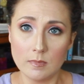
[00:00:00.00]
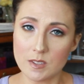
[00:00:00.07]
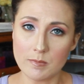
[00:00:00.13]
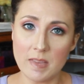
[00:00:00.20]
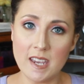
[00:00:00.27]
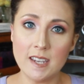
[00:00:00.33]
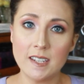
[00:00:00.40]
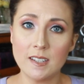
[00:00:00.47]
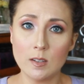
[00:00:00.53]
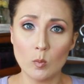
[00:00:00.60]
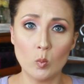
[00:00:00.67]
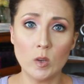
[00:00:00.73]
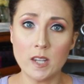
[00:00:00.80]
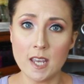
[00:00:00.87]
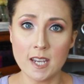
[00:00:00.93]
make
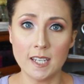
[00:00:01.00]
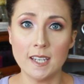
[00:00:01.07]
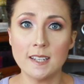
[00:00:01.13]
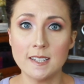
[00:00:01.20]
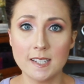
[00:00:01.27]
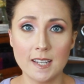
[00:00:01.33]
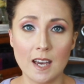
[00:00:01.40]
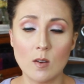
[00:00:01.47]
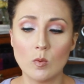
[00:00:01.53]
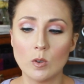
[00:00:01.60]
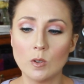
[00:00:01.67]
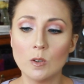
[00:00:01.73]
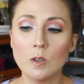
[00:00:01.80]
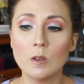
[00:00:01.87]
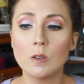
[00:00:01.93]
when they get into that
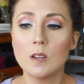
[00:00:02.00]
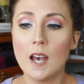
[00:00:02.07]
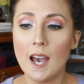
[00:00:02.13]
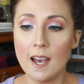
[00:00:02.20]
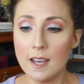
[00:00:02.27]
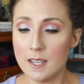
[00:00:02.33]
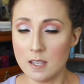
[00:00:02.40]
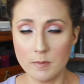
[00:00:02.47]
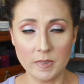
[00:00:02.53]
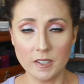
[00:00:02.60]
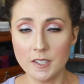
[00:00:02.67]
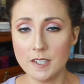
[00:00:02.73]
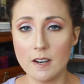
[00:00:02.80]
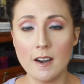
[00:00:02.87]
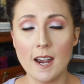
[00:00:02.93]
role in the
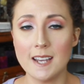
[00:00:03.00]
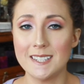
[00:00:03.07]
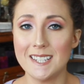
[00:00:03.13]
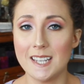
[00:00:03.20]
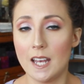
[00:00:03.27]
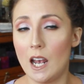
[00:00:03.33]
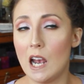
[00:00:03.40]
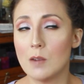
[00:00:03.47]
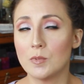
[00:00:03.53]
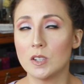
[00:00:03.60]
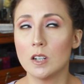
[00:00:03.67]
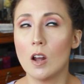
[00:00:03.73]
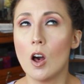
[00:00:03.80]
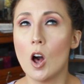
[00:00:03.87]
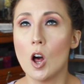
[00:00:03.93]
military. I see that happen
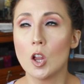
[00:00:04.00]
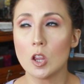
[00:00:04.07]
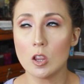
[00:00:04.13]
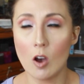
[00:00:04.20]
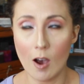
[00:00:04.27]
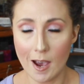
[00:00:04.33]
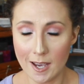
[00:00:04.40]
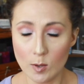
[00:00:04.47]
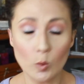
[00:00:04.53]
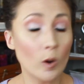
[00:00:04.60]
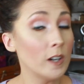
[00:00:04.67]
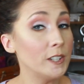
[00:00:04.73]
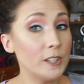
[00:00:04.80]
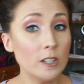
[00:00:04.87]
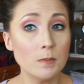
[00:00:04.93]
a lot, or
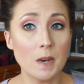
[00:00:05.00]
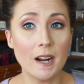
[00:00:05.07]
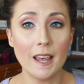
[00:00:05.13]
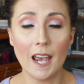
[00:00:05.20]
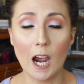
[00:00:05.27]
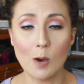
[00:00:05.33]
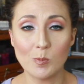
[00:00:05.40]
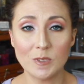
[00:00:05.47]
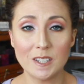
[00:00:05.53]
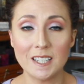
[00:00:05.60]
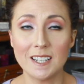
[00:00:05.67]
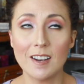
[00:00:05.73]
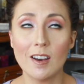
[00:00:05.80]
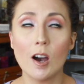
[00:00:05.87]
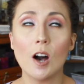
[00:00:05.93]
I hear about it
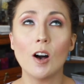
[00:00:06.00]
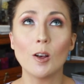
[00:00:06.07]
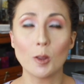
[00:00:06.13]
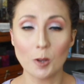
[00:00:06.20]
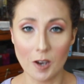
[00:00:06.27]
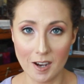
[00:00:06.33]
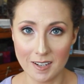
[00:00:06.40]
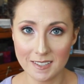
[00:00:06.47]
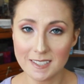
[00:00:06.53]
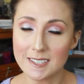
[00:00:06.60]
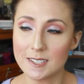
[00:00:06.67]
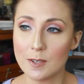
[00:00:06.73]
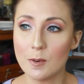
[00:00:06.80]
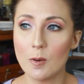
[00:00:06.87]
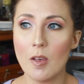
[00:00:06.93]
happening a lot.
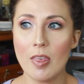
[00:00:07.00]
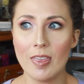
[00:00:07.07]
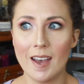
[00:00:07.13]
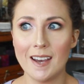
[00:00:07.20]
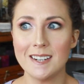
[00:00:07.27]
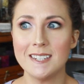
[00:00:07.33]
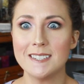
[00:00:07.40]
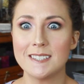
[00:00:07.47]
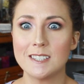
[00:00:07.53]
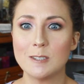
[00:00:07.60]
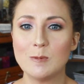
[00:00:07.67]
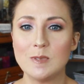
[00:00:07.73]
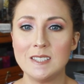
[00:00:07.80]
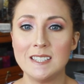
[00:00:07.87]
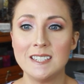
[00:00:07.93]
So that needs to
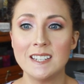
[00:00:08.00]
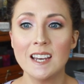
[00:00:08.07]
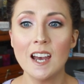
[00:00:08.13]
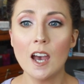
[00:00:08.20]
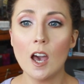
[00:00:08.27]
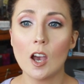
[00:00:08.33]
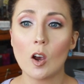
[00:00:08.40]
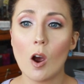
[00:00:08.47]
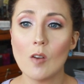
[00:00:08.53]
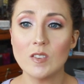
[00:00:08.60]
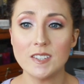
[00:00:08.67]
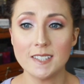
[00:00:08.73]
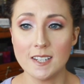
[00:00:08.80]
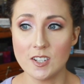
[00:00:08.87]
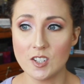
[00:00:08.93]
be a
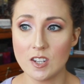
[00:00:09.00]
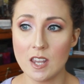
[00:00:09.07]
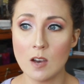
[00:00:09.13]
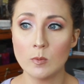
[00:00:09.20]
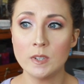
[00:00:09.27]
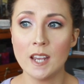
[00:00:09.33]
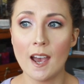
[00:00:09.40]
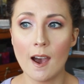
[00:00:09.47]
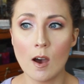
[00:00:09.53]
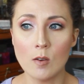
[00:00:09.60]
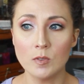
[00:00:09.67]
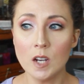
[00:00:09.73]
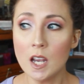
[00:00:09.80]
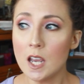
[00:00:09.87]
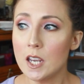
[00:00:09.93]
conversation that we have.
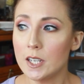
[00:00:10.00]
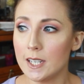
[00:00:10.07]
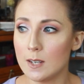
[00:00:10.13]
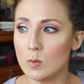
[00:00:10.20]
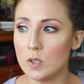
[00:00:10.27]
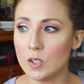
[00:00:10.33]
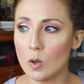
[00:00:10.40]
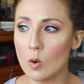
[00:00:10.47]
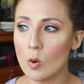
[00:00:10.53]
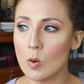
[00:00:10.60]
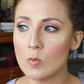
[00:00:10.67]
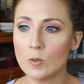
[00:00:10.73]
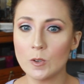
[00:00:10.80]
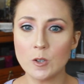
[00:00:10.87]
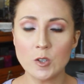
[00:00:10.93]
Can we go
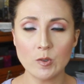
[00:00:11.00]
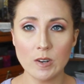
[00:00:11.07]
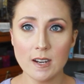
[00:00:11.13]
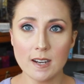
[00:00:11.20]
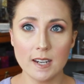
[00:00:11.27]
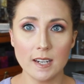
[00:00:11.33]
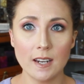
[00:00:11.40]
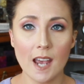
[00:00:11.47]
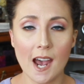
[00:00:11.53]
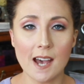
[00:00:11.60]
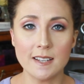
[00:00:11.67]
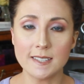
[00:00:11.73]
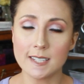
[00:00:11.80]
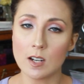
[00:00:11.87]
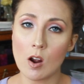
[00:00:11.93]
over training
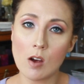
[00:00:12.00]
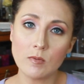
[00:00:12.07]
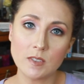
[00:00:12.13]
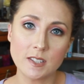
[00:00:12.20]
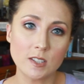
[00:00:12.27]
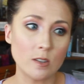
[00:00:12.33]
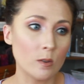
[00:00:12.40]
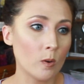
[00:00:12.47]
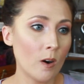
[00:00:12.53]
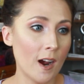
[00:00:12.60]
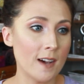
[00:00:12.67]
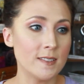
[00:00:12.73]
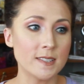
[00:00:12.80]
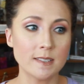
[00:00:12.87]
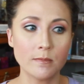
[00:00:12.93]
as an officer or
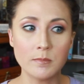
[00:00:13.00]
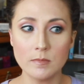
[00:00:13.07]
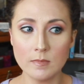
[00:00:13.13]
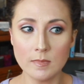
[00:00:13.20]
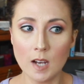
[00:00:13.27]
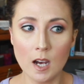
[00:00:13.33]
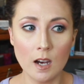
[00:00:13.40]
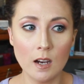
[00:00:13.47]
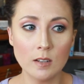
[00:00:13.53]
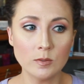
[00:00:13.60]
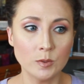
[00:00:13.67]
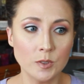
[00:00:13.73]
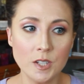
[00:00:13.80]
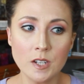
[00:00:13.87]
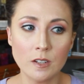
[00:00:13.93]
as a
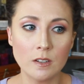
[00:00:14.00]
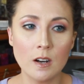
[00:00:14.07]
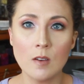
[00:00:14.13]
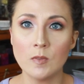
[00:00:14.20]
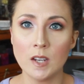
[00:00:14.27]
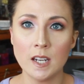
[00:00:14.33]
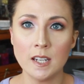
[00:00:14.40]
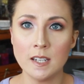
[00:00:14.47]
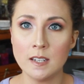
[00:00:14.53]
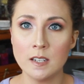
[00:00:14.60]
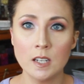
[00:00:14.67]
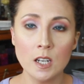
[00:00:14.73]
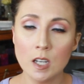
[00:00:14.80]
leader of any